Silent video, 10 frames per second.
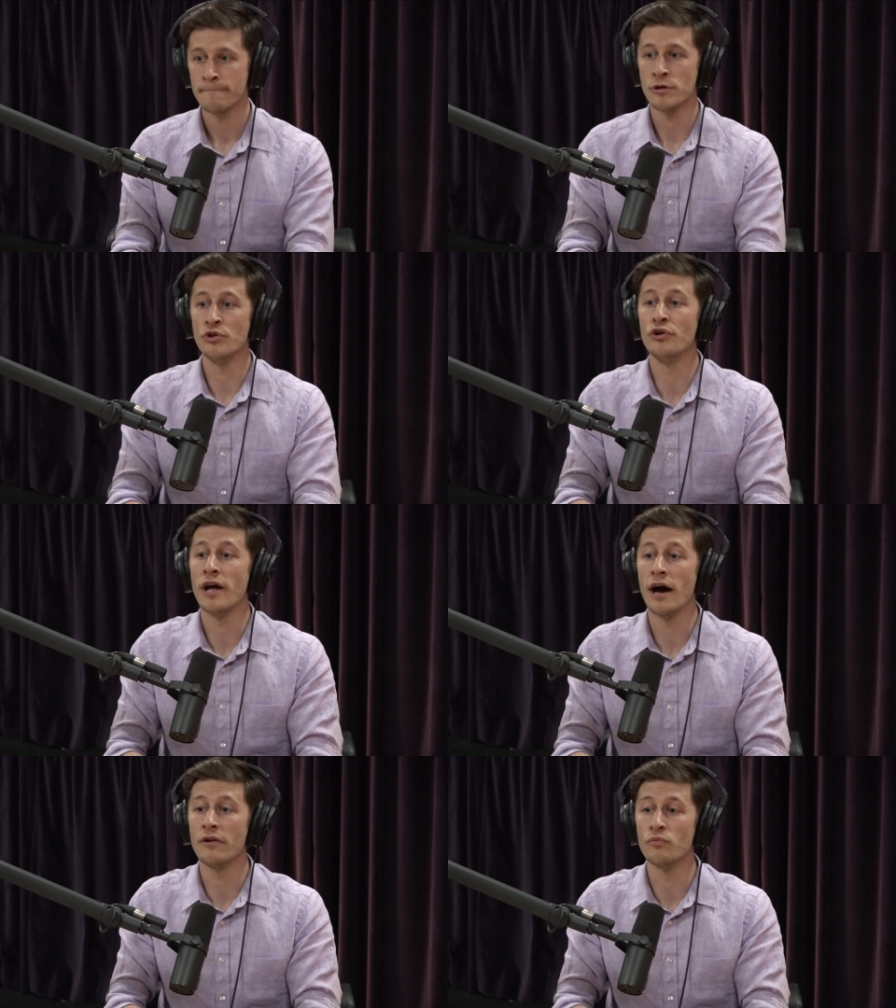you're
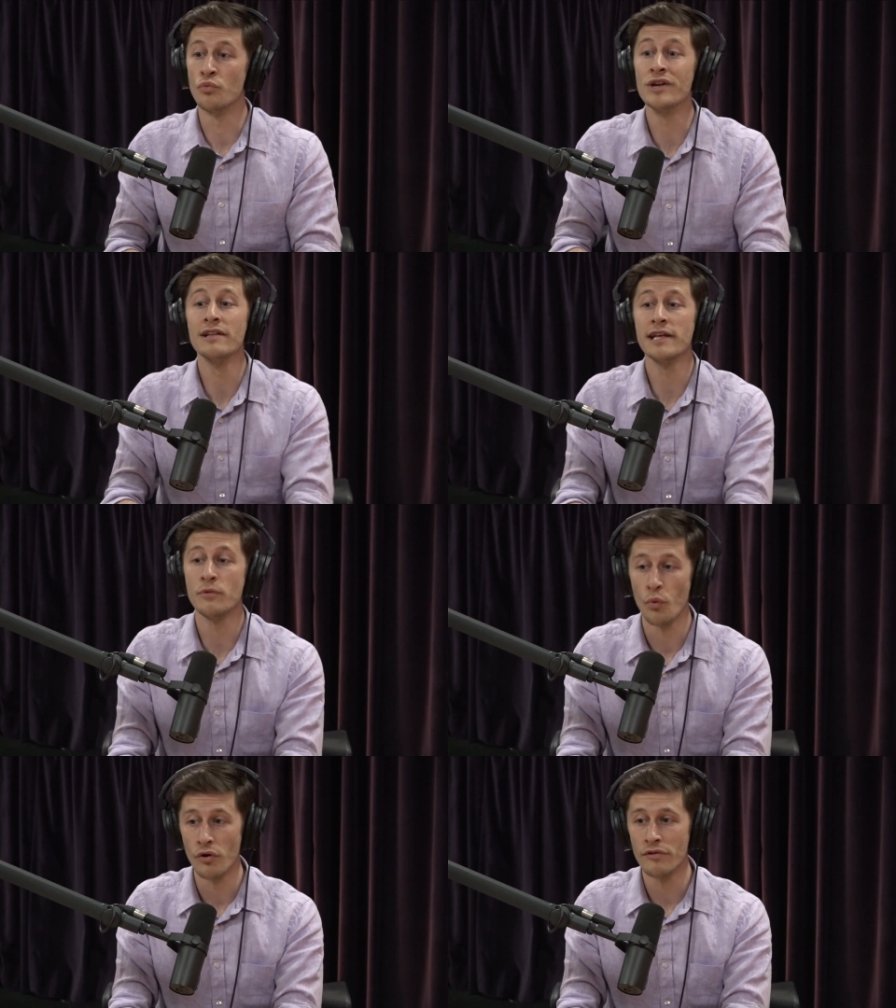not really
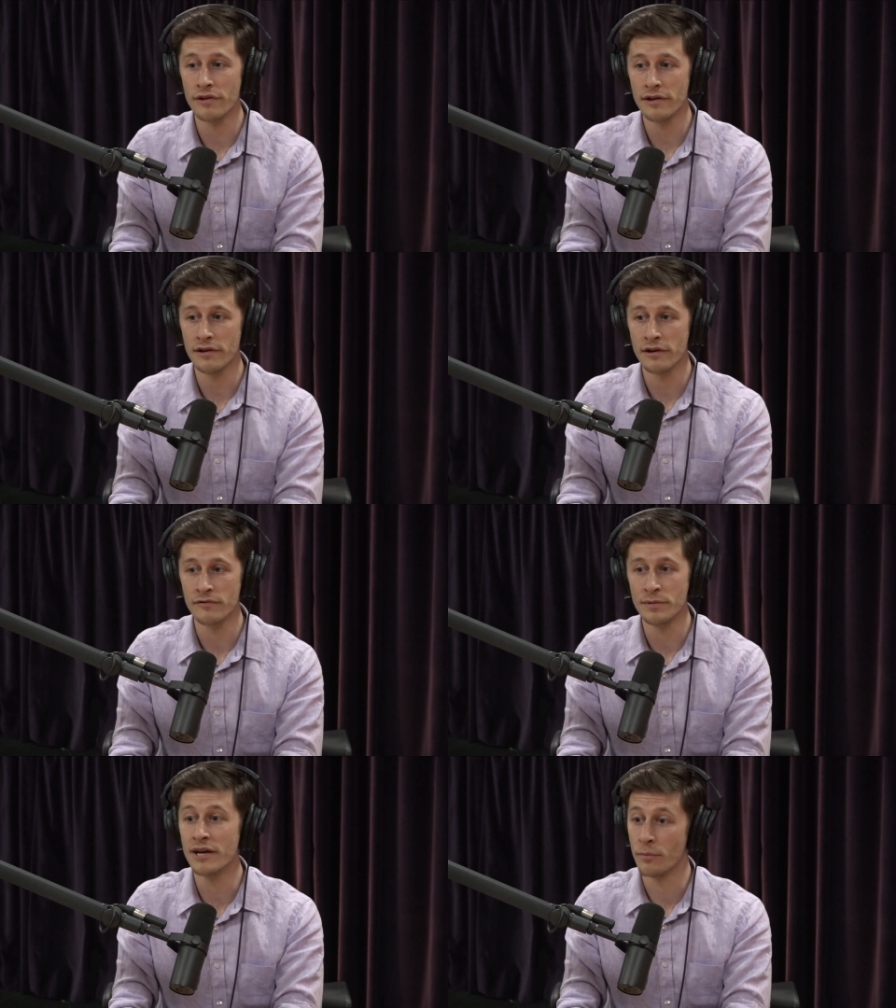worthy
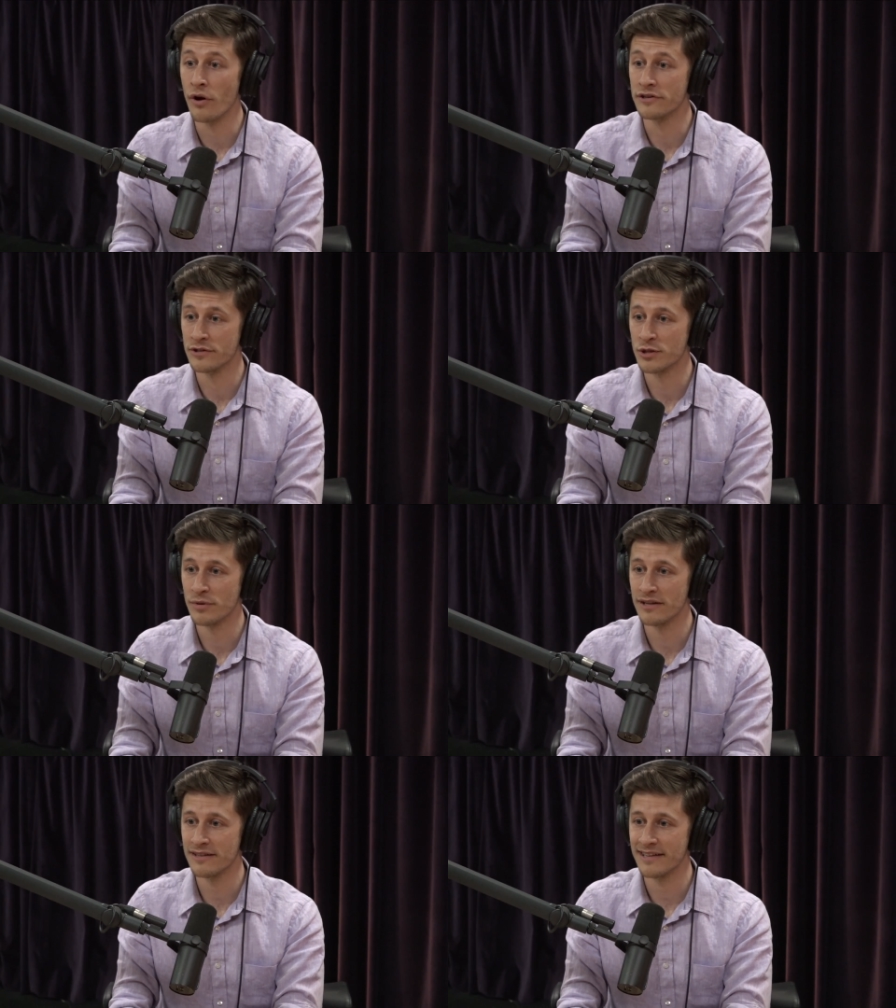of being a
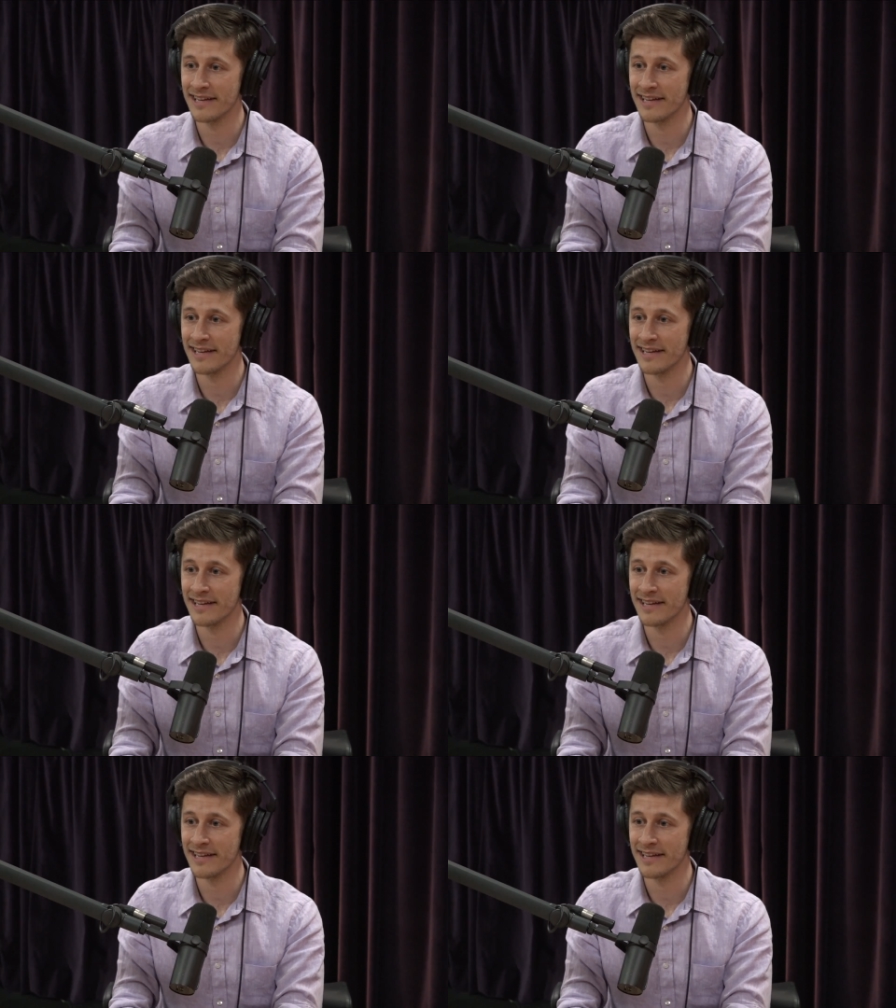participant